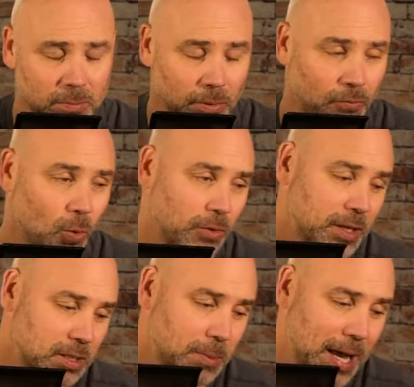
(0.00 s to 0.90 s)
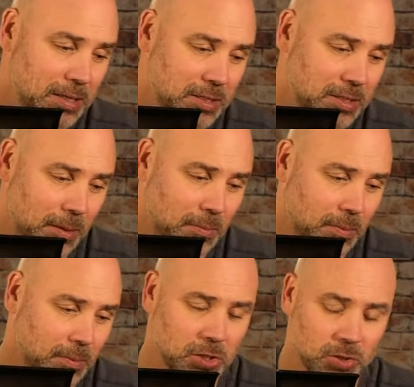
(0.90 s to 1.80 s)
Before this past game,
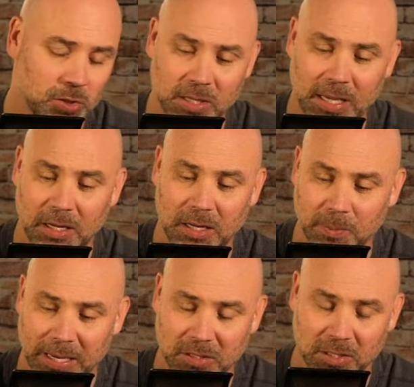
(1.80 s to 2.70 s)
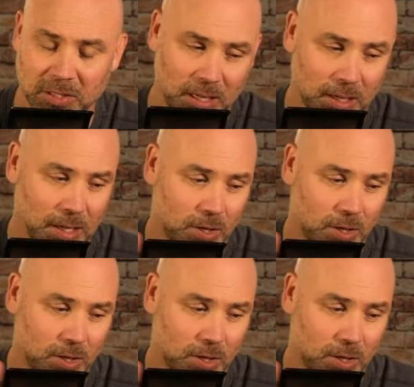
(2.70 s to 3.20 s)
Musselman said he expects to see